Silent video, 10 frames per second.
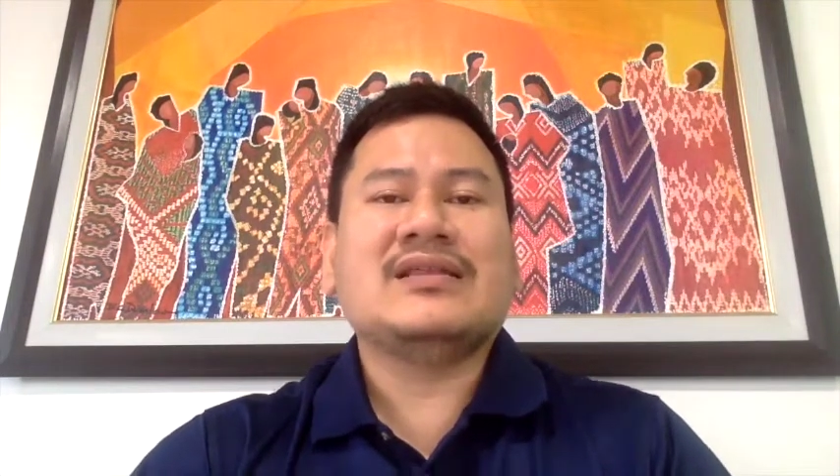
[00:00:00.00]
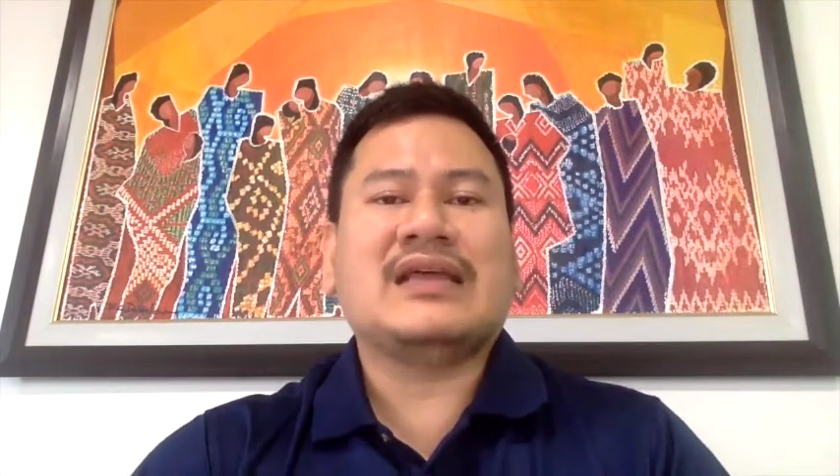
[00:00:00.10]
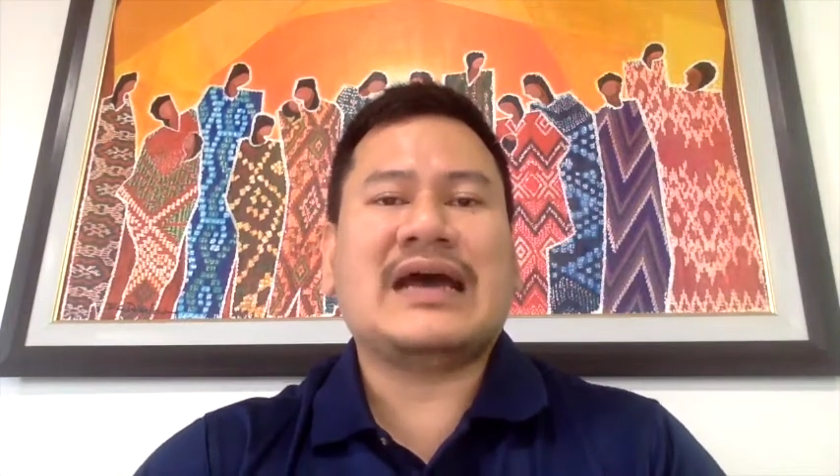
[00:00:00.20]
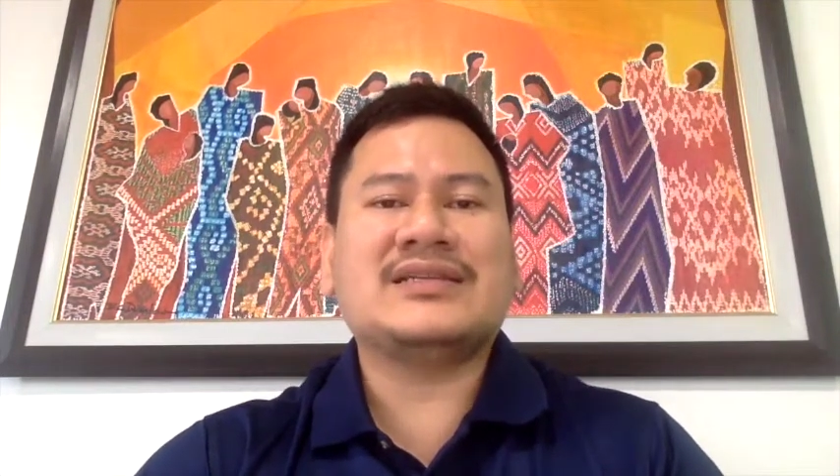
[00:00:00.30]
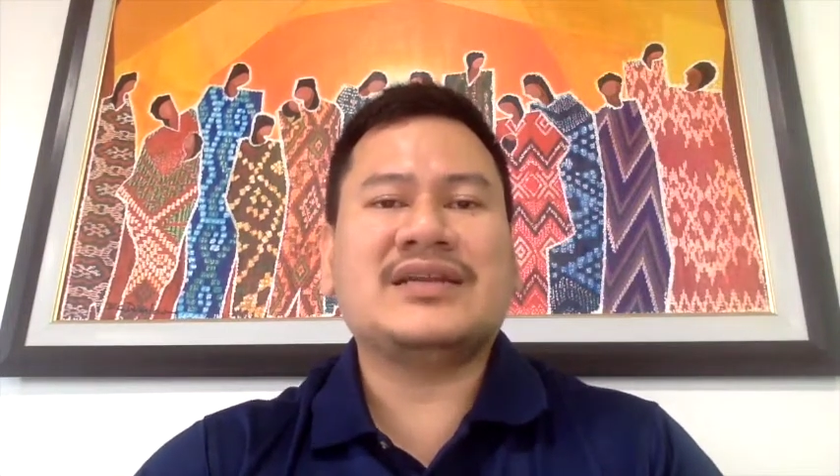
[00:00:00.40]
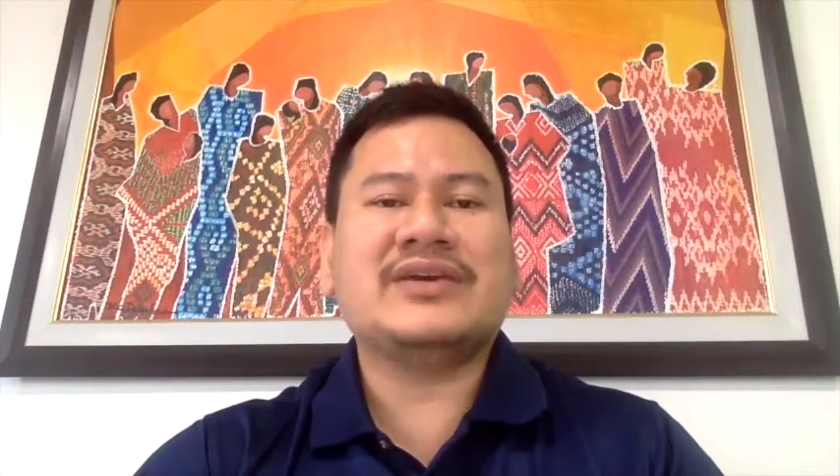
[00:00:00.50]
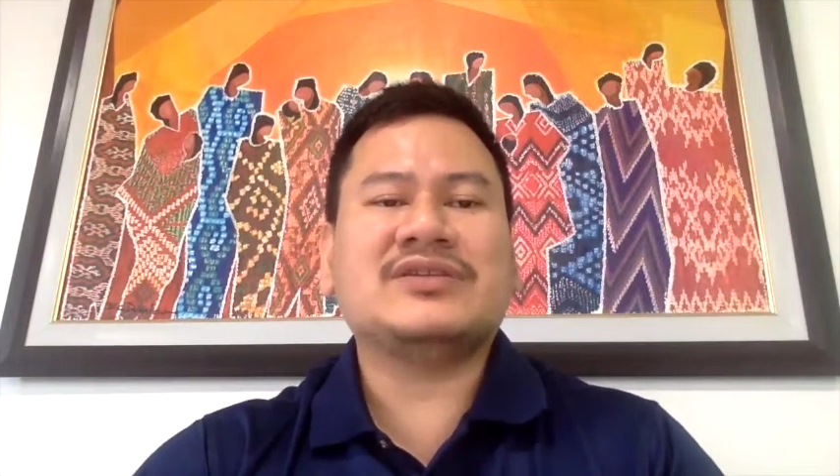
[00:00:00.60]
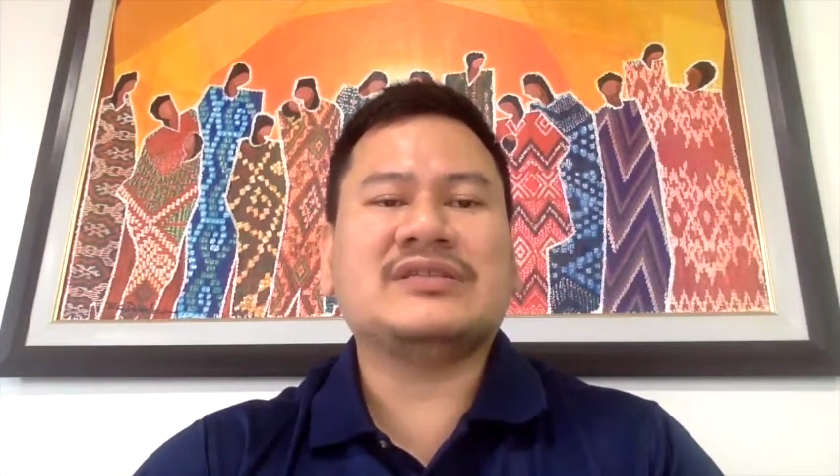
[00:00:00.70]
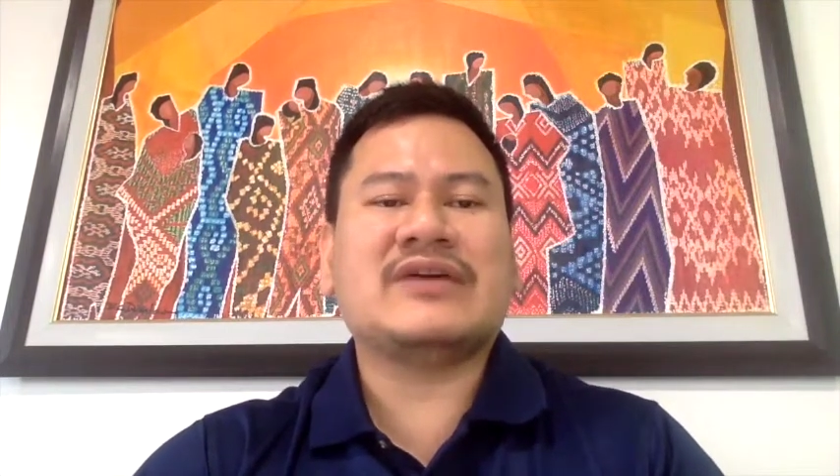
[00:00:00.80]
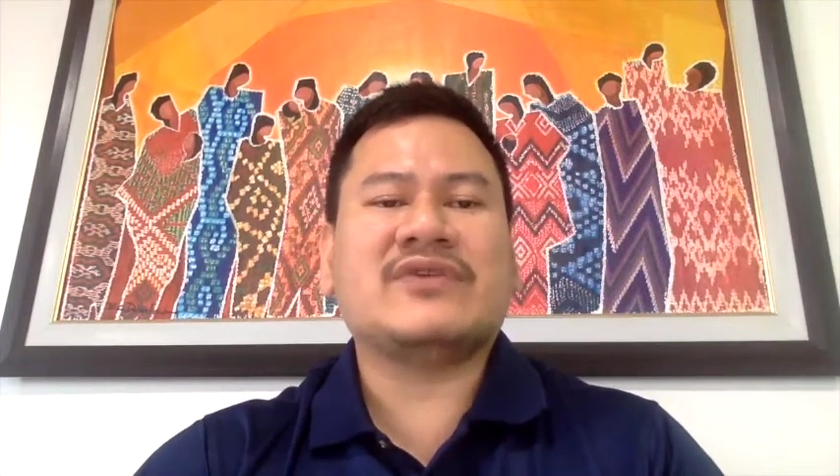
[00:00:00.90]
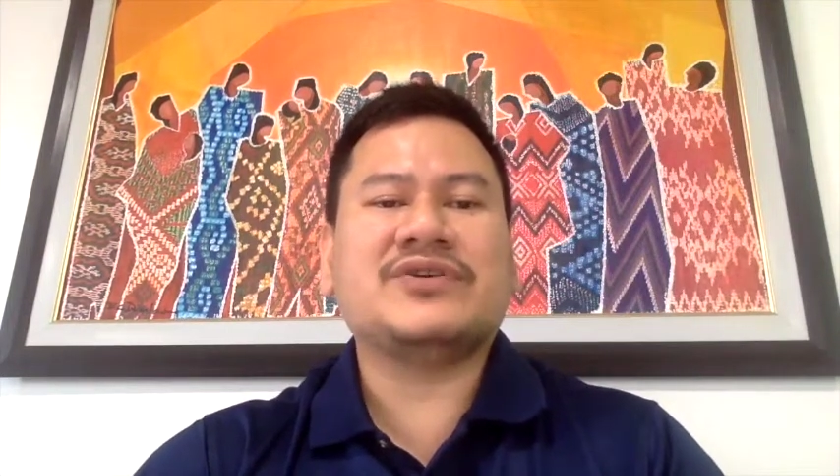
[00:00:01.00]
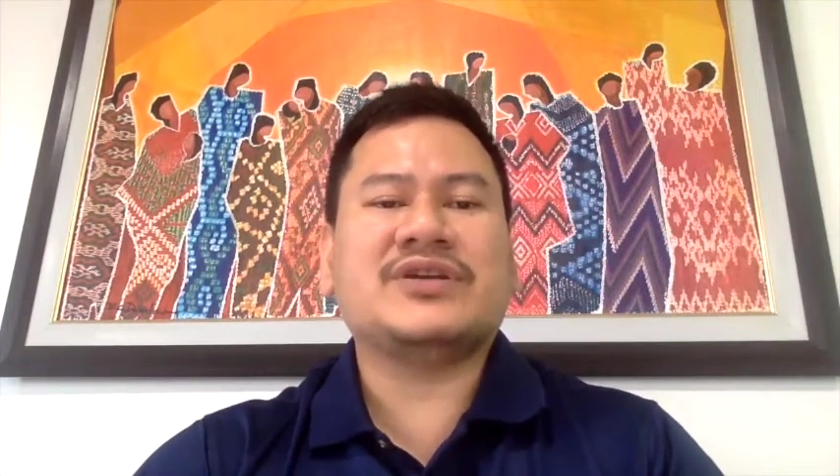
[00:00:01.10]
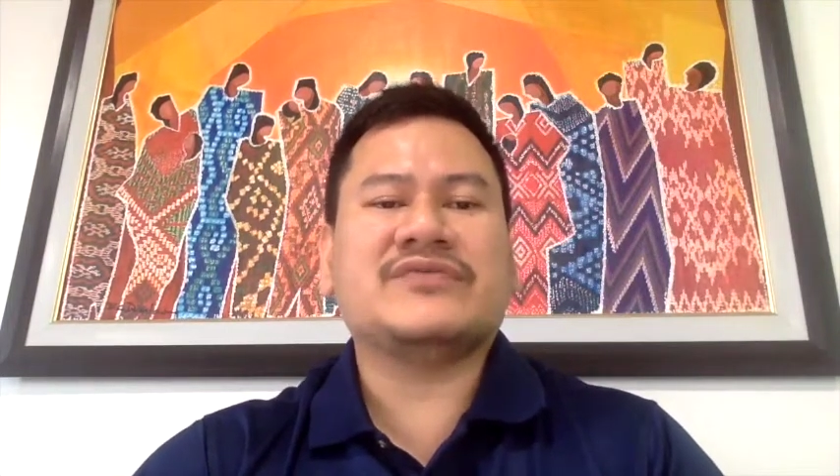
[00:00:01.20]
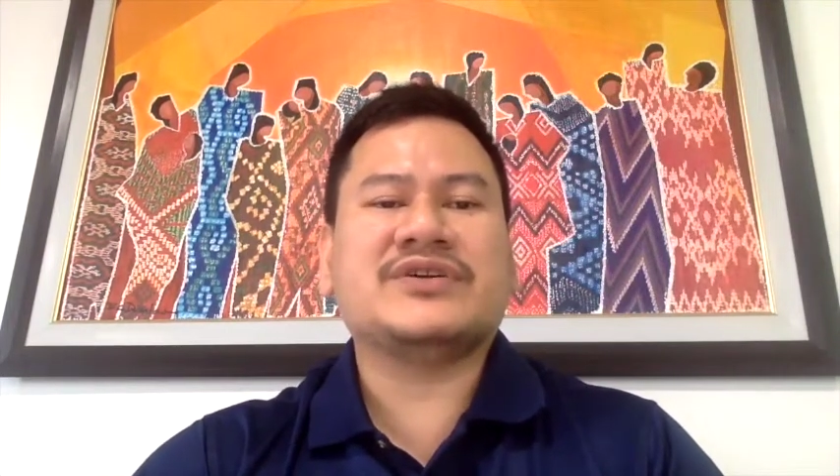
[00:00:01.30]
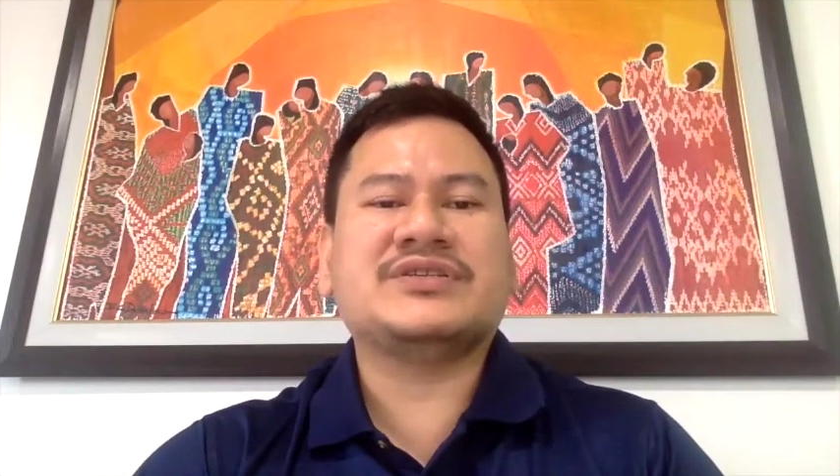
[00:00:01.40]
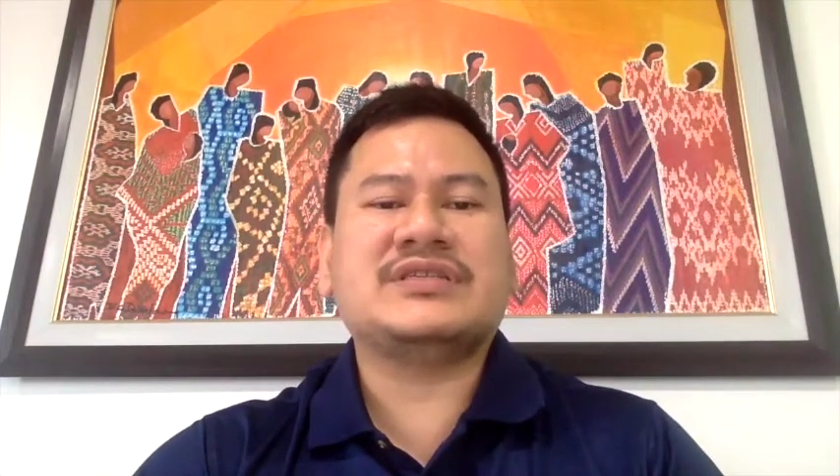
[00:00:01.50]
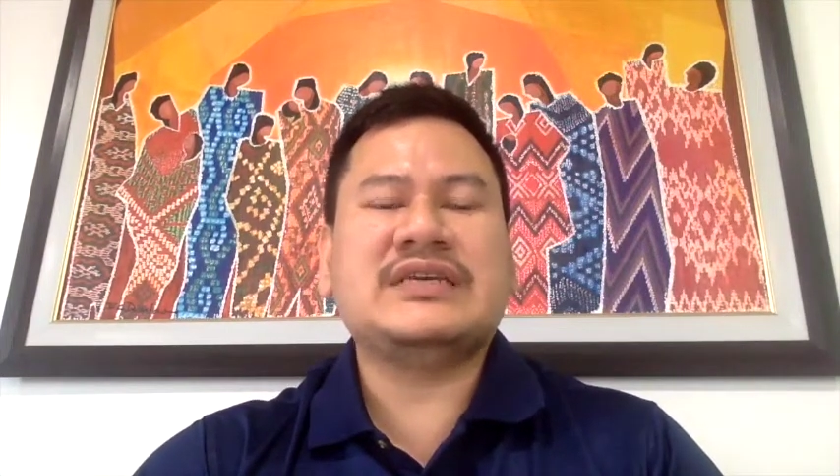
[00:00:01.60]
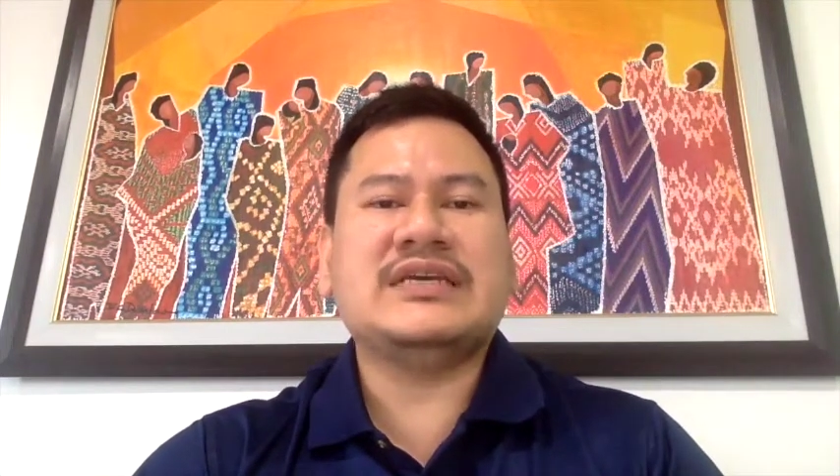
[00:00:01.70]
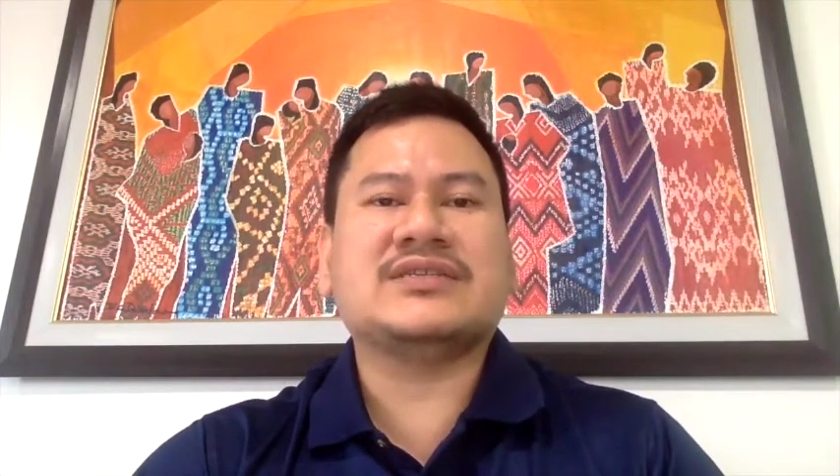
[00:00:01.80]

The Ateneo de Davao University